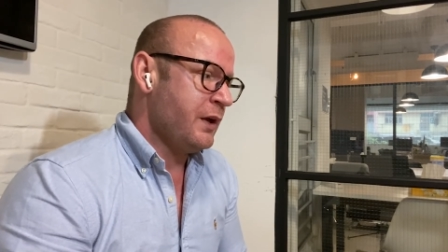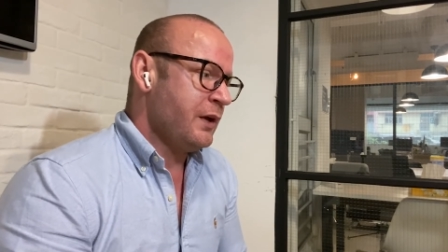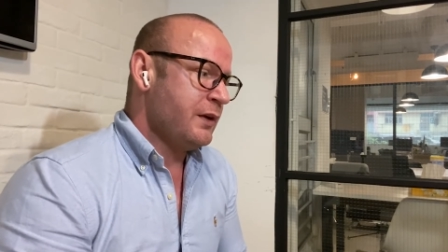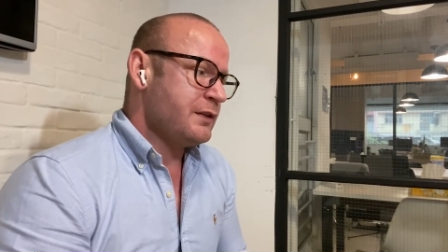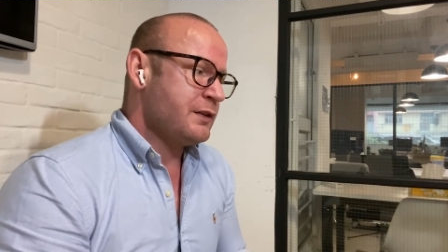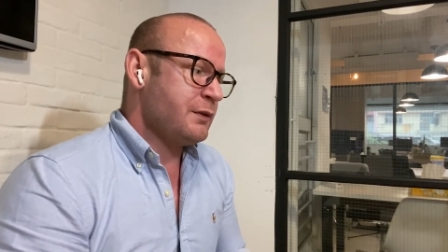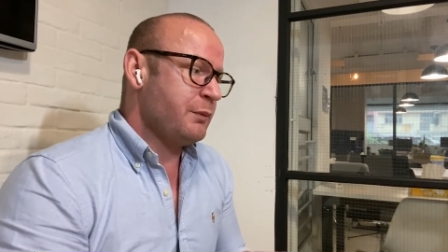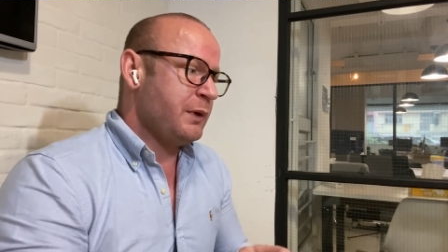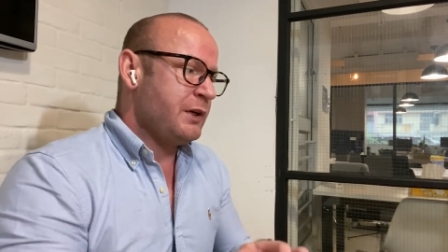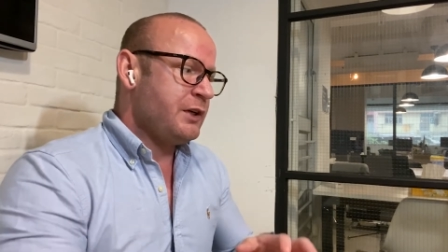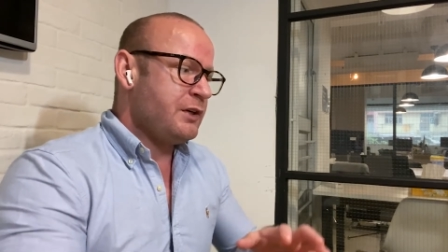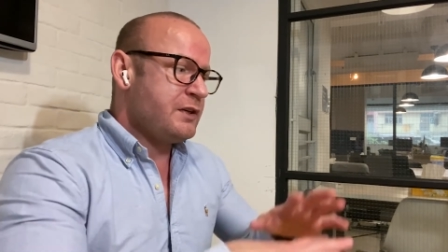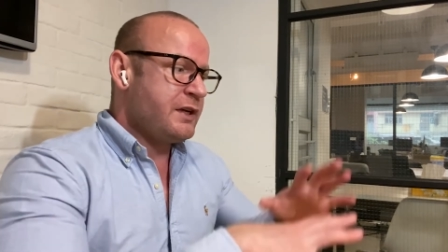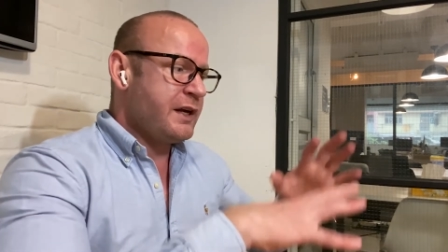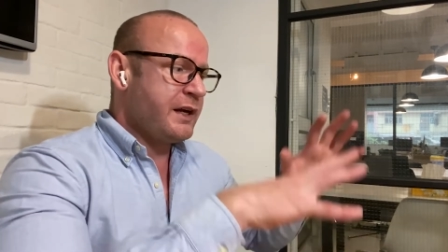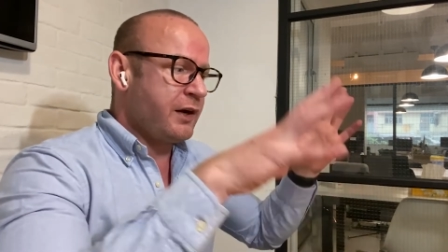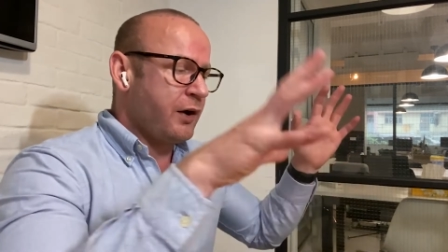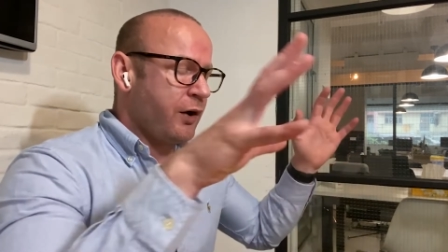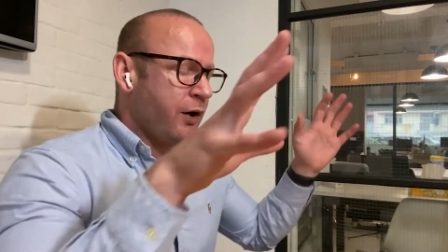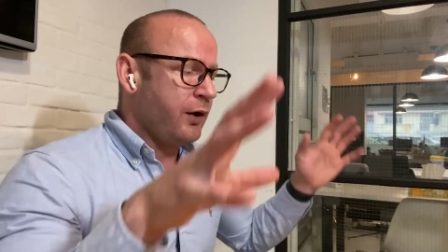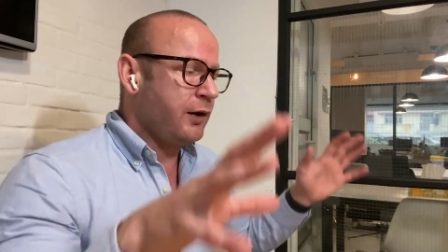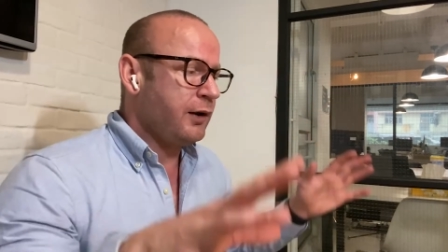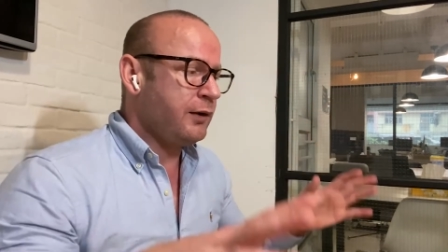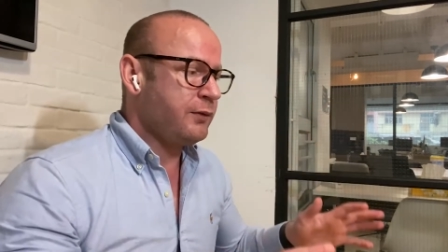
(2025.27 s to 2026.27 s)
So when you take
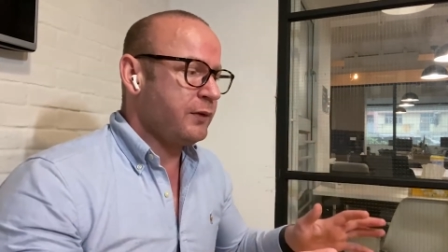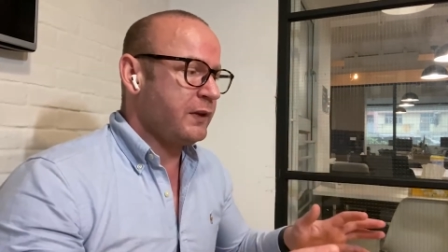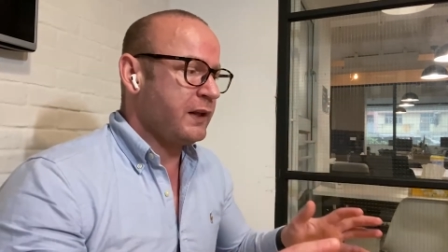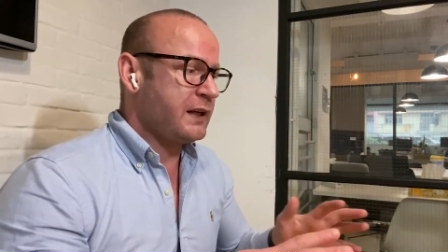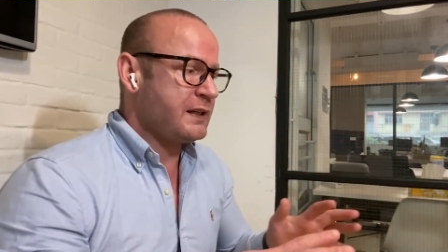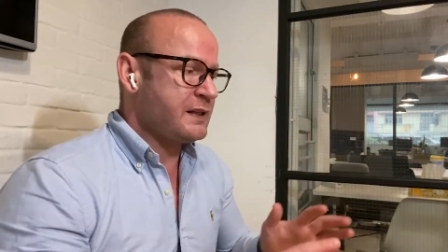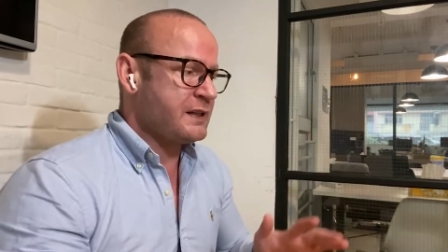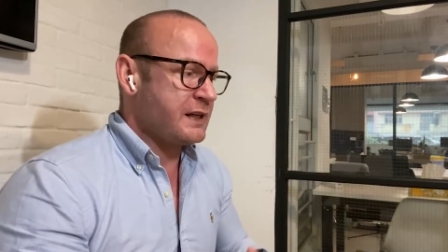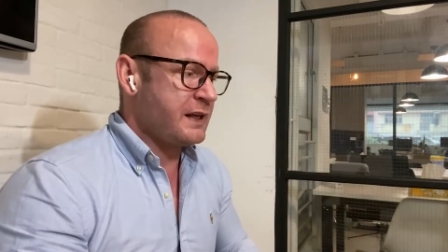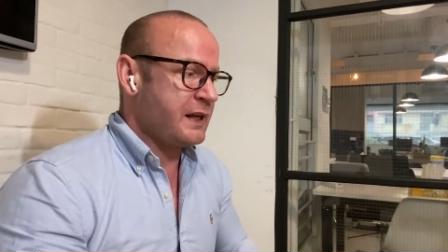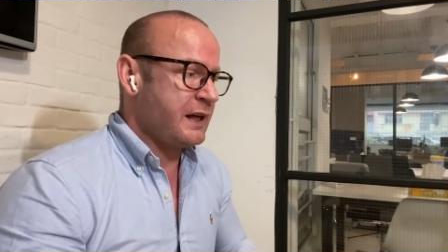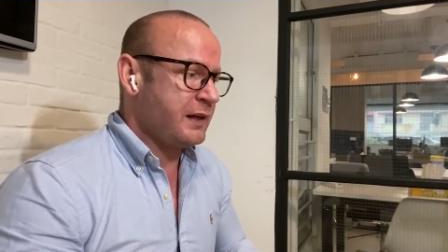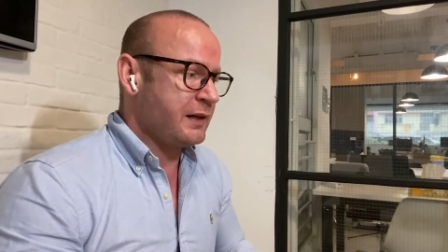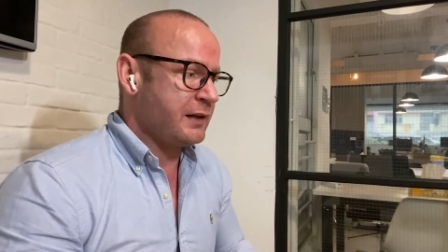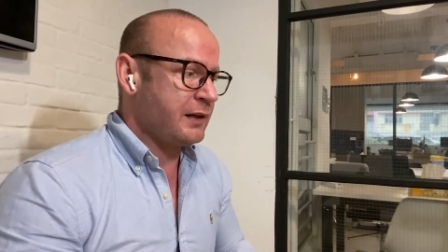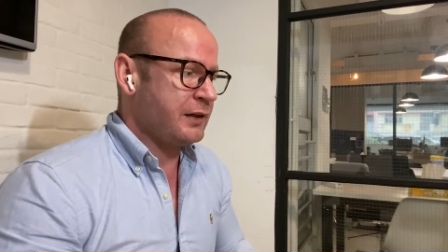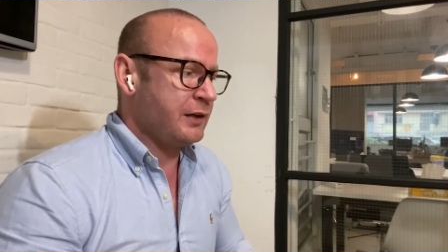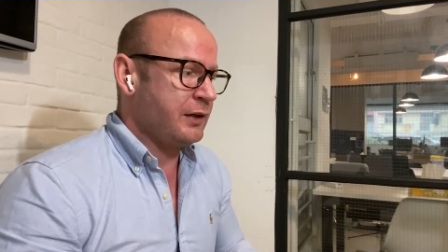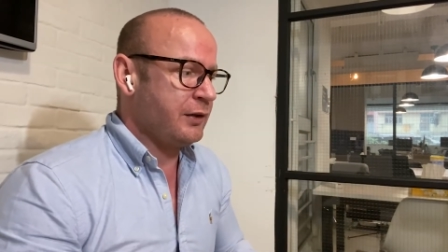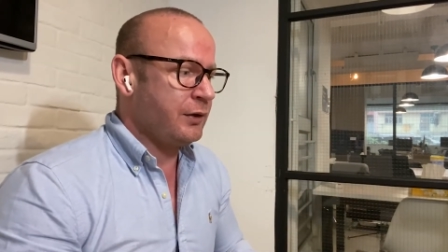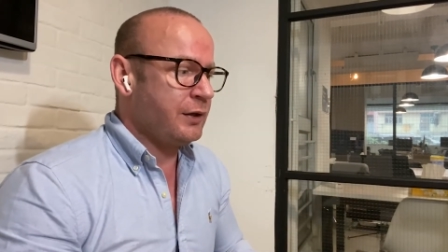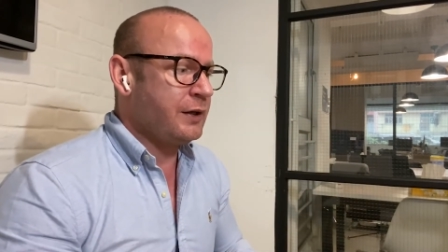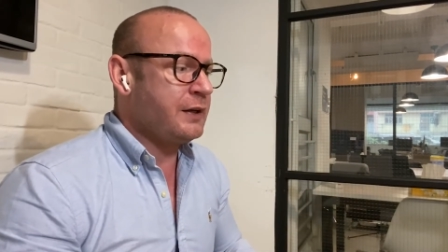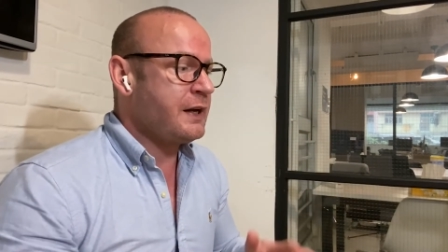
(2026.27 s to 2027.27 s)
all of that together,
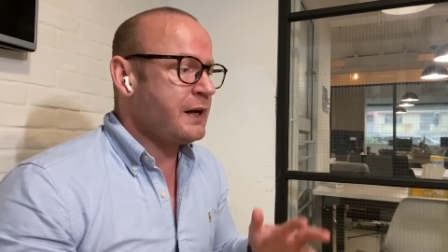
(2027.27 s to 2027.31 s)
you can